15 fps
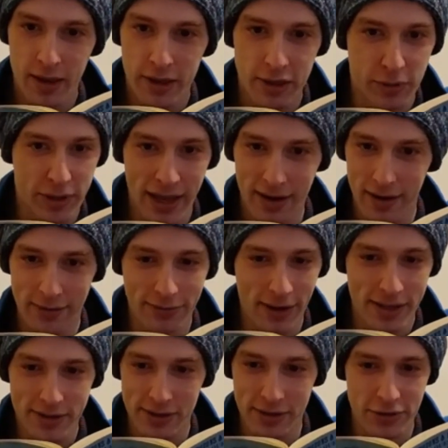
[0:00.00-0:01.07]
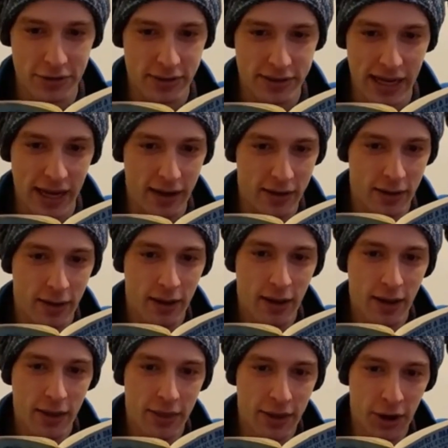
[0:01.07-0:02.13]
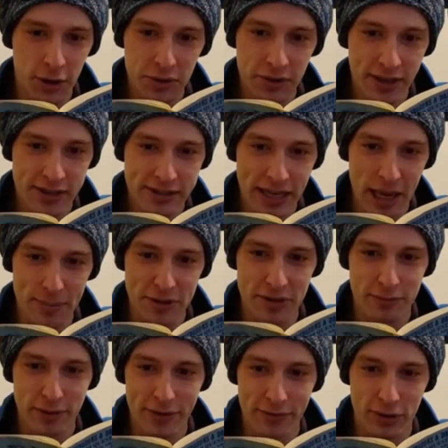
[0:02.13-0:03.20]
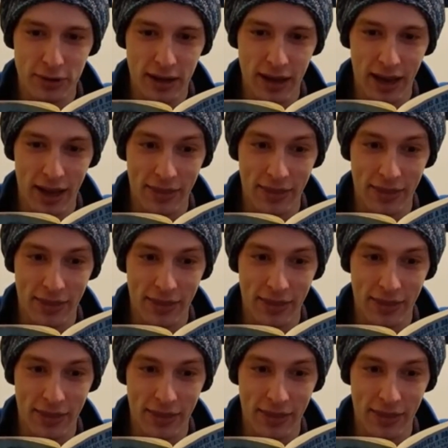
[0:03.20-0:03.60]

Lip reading: You cannot fight such an attack. The only escape is the river,